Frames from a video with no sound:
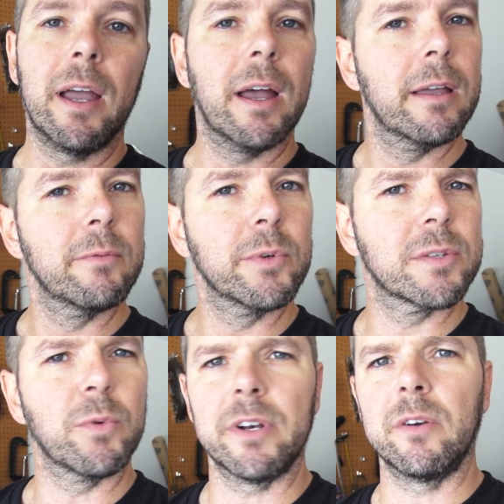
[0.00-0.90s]
I
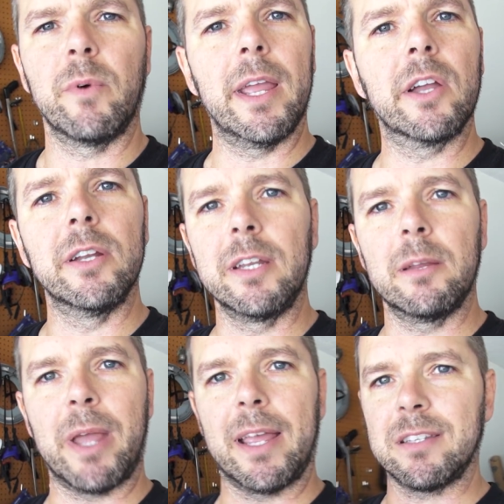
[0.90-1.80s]
was wondering why I couldn't
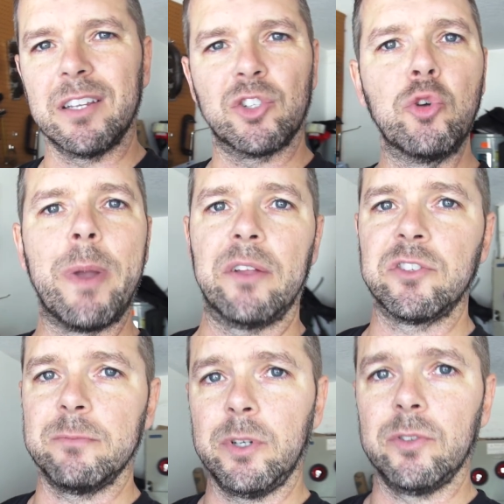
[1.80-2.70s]
get past like 2 pounds
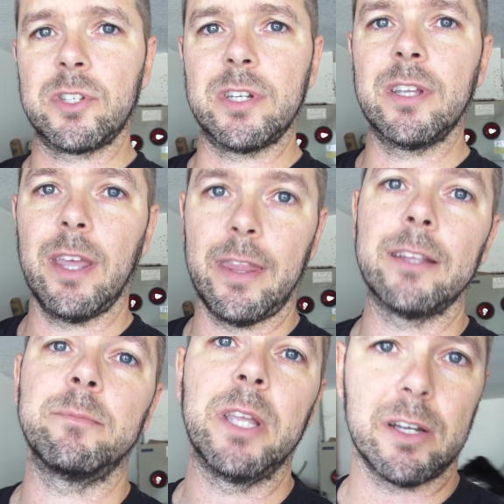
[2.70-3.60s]
of boost, and
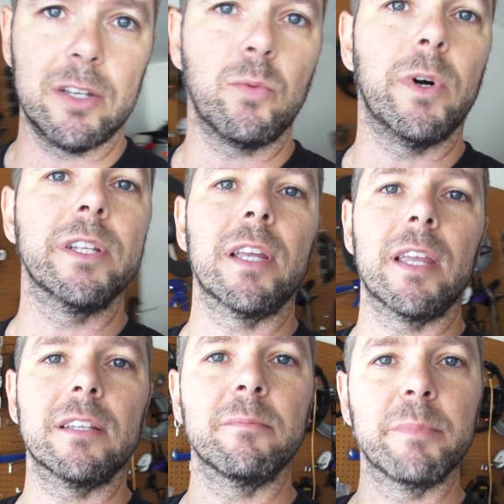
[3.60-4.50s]
that's because once it
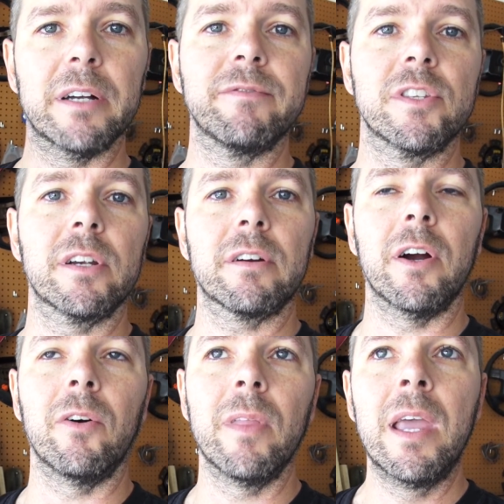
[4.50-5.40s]
gets above
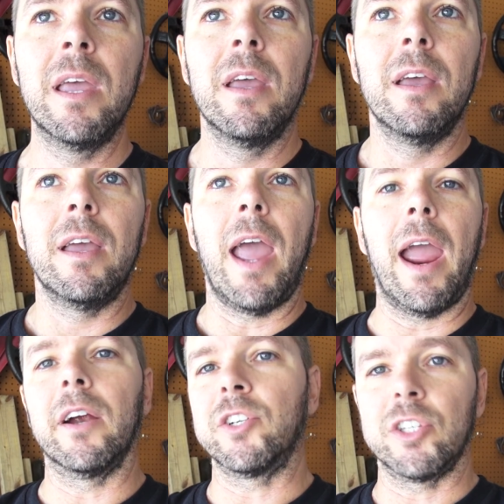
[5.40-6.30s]
0,
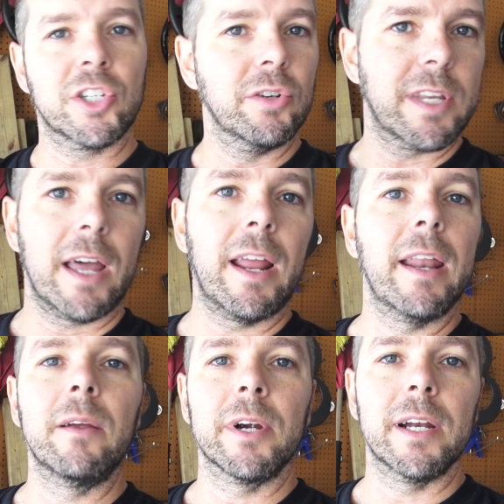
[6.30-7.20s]
air just shoots out of
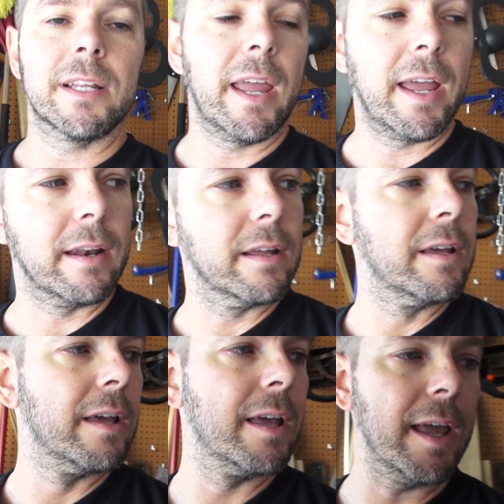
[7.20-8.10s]
anywhere it can,
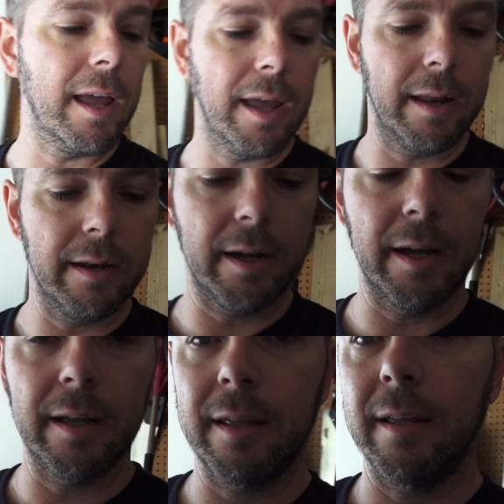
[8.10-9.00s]
and
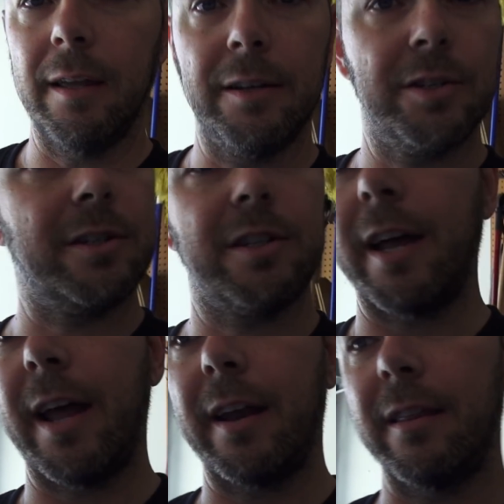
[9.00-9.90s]
it
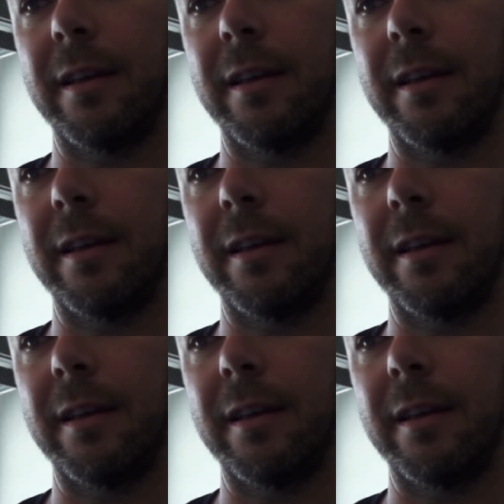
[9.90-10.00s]
shot out of